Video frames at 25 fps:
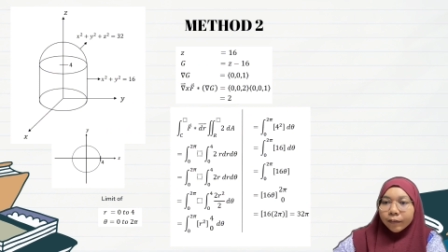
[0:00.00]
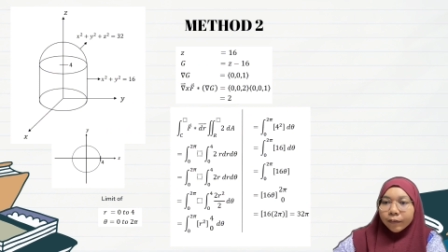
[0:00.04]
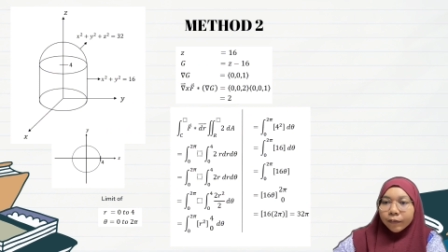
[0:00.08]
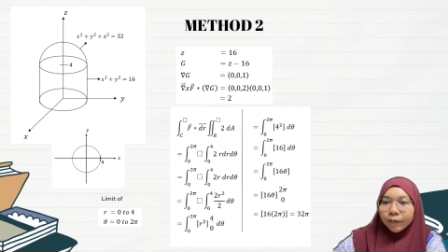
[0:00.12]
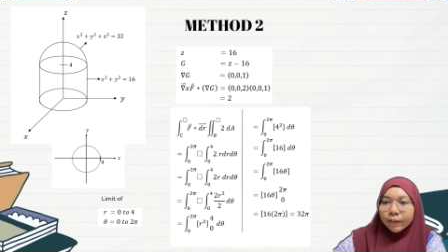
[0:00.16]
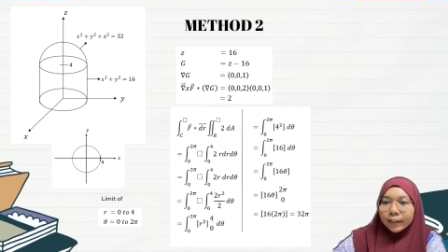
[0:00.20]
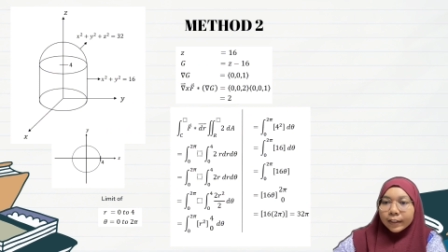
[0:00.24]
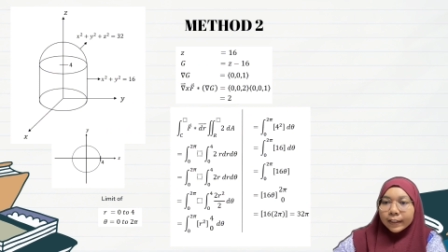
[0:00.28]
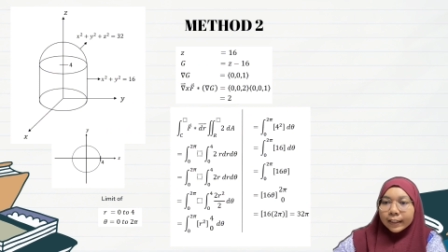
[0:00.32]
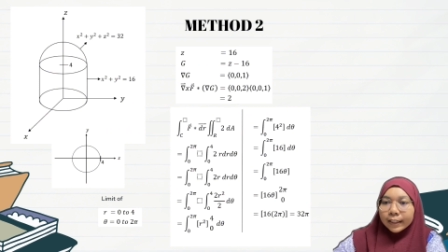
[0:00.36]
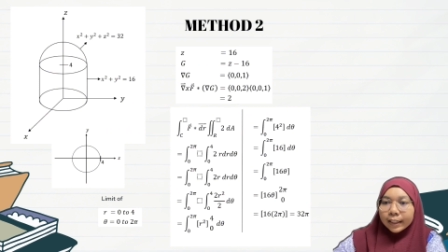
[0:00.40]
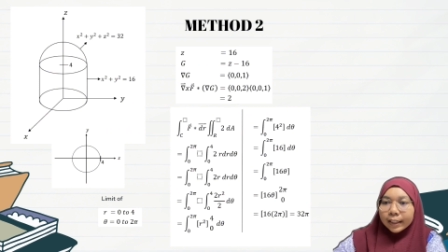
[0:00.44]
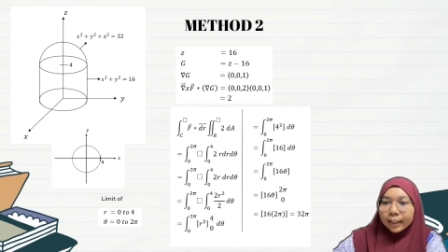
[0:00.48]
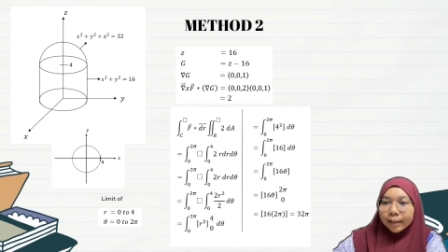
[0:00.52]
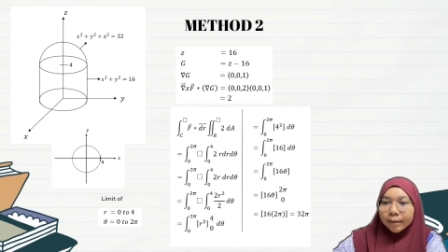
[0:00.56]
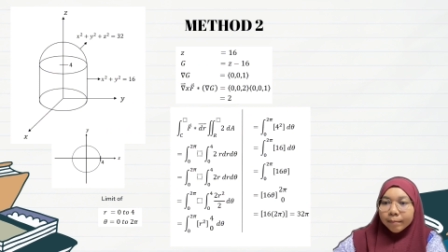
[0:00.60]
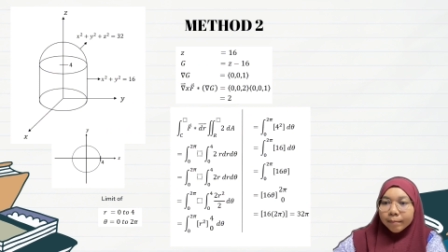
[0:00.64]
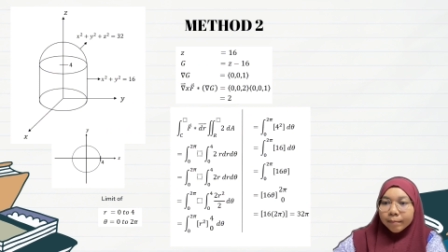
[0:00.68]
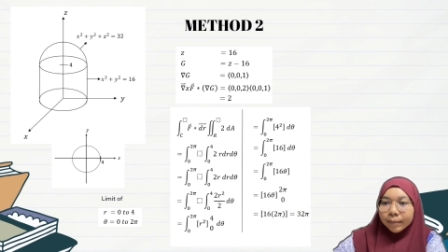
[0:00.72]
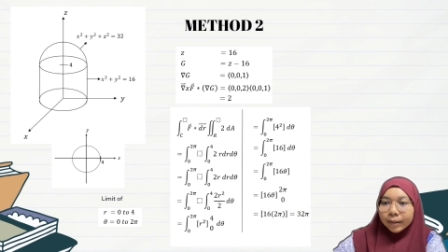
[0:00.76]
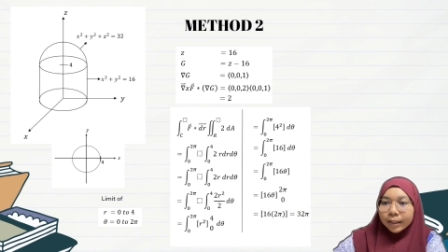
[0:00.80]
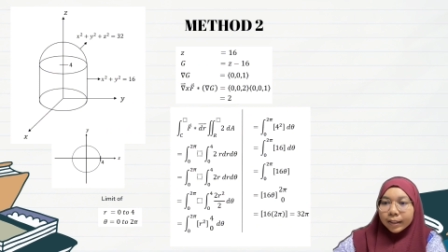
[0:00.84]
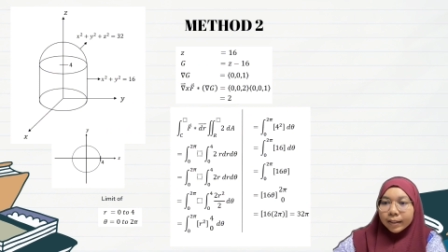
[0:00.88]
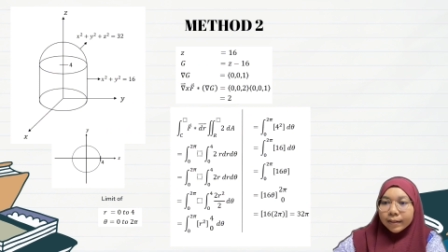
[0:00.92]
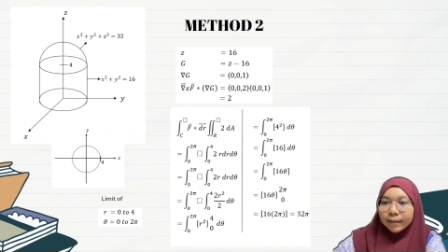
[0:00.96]
First
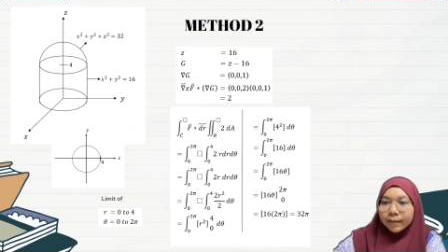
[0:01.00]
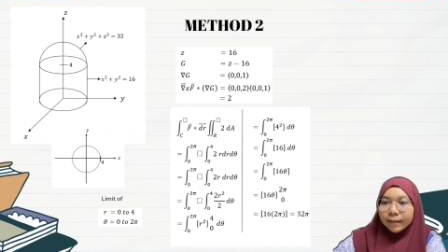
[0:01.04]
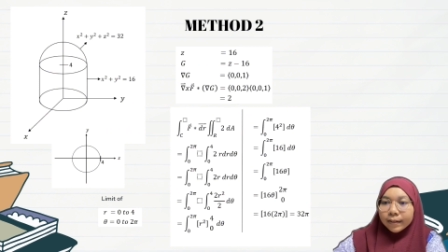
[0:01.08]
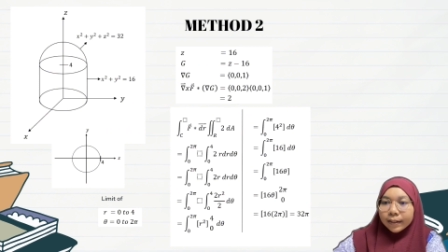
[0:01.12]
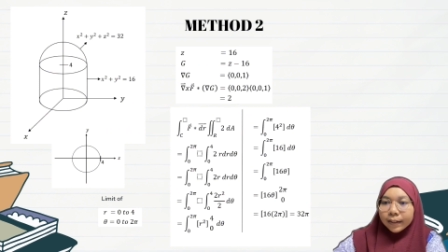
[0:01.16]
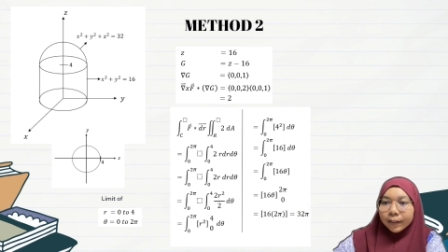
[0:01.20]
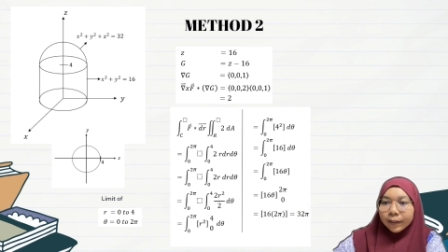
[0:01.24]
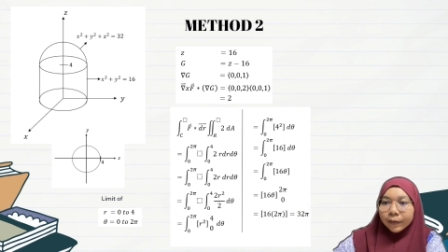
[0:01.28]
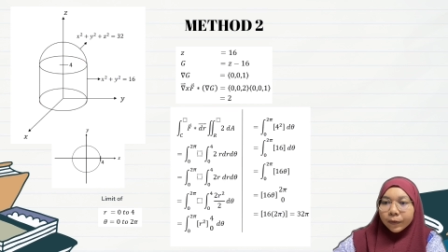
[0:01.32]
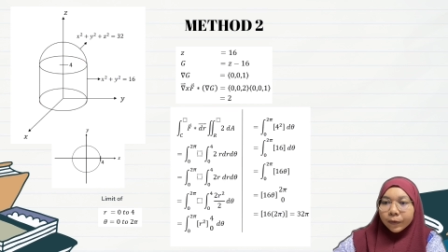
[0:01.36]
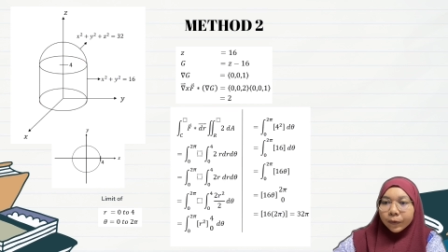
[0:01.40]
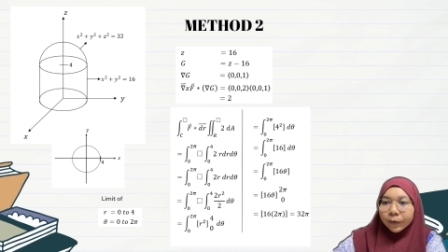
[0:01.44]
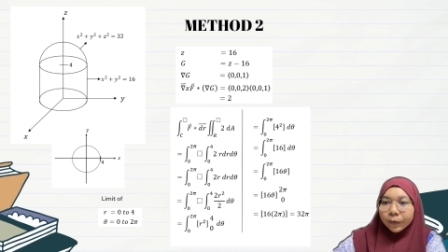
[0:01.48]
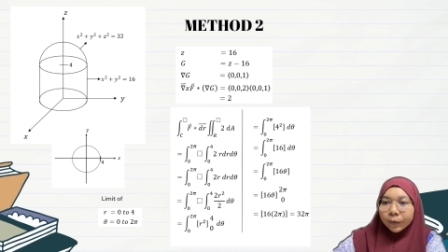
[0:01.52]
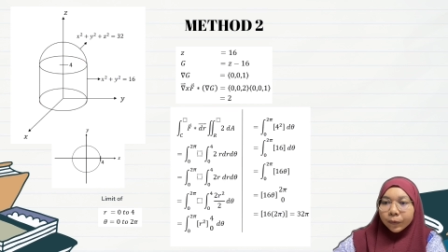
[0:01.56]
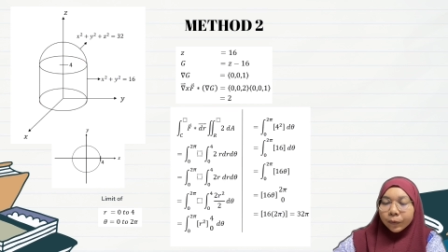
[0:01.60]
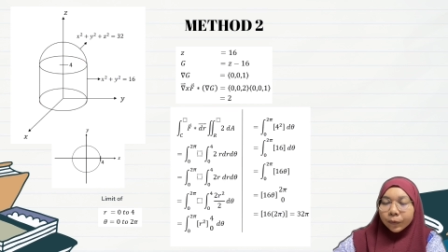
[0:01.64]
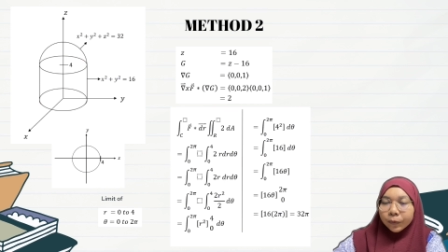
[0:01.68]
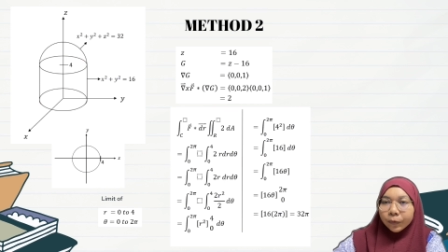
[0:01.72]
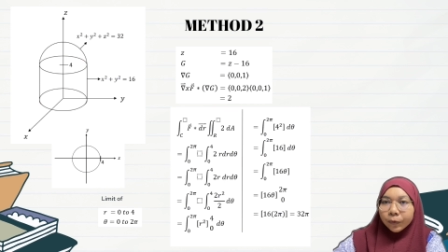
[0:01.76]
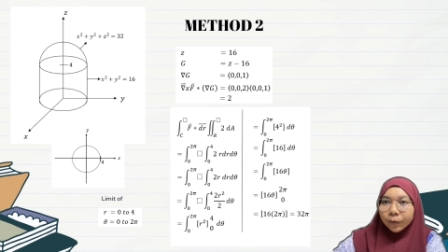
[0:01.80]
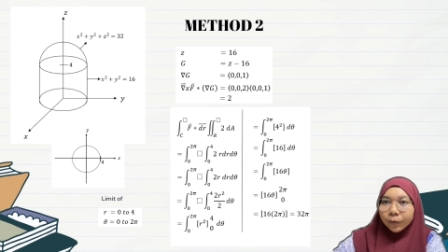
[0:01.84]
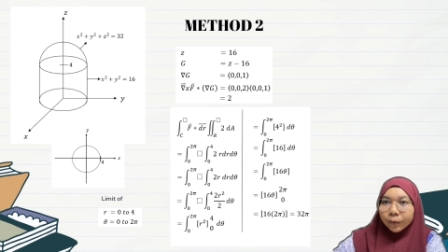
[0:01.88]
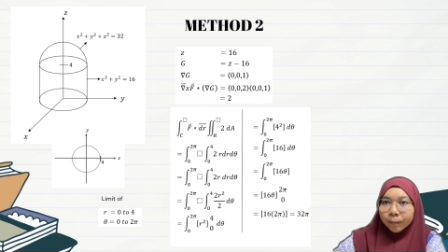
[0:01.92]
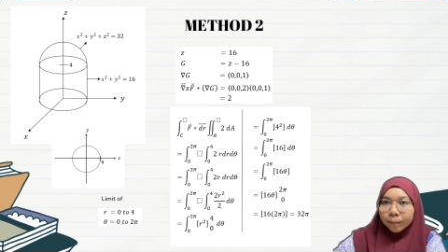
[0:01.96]
limit 0 to
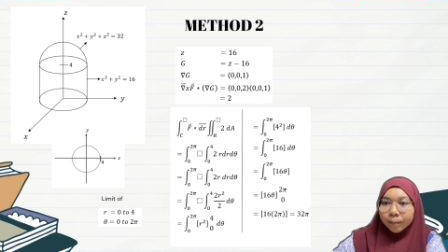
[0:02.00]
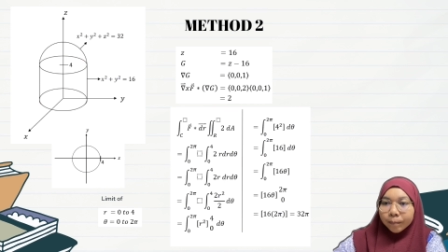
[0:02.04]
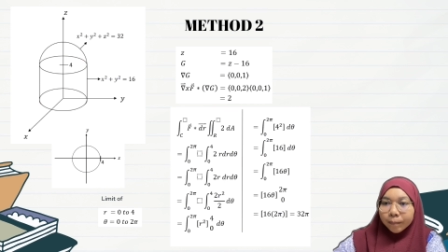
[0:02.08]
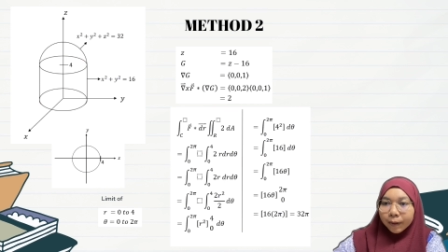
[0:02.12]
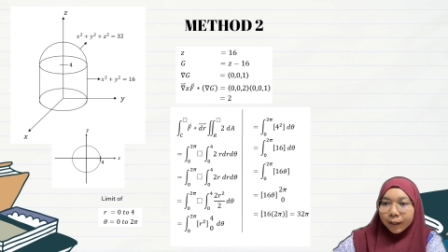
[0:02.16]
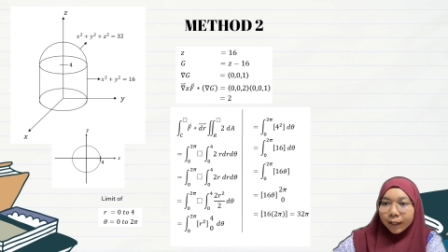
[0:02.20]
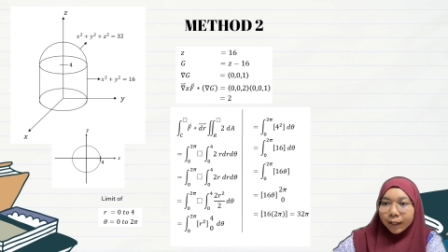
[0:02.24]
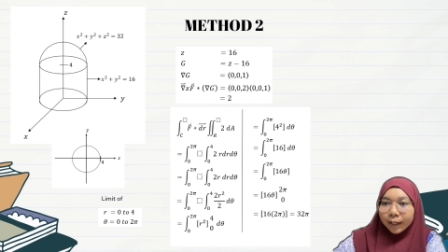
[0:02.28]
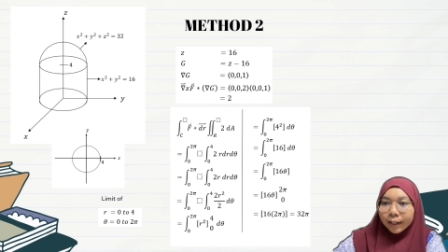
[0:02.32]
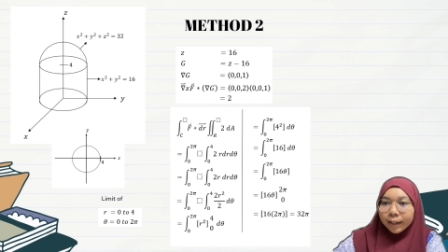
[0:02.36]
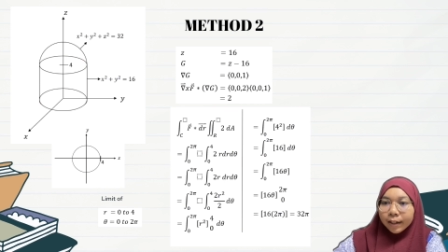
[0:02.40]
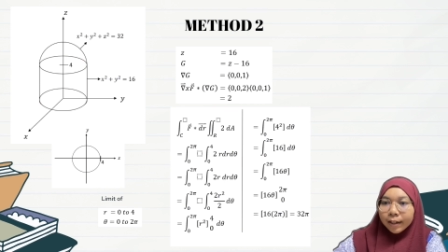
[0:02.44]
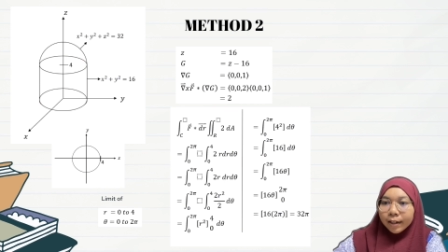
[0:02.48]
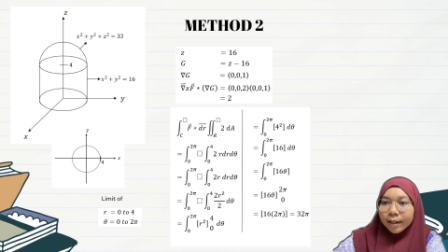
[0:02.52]
2 pi